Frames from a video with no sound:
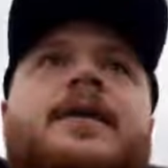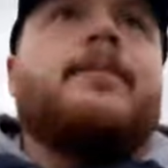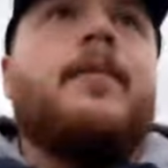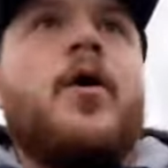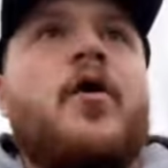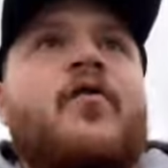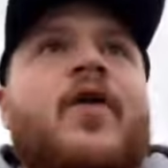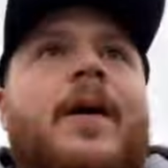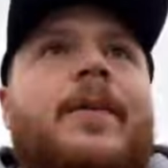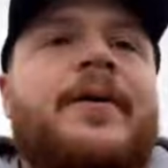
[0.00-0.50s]

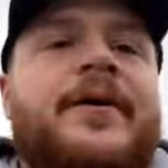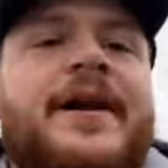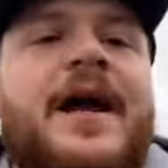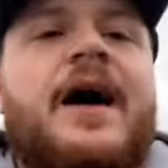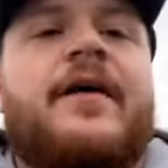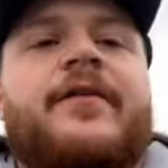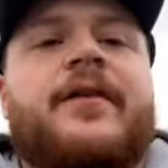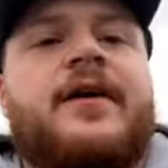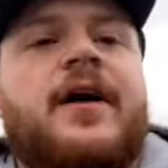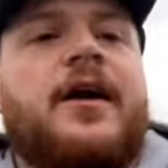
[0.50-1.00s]
move up and
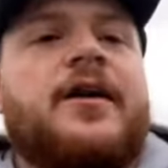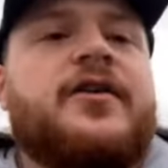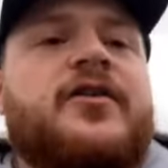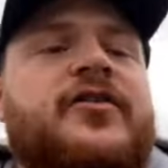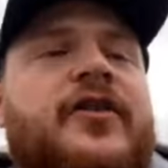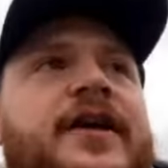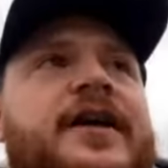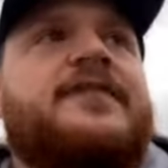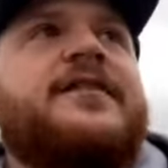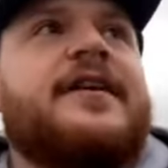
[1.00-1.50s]
down the
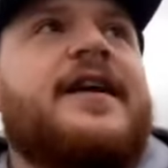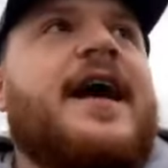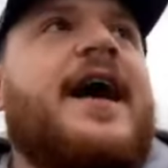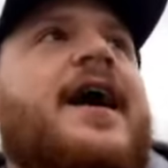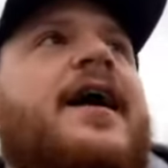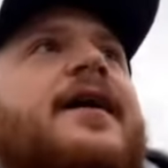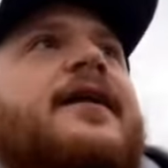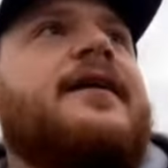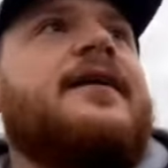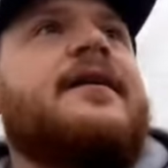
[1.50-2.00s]
country to get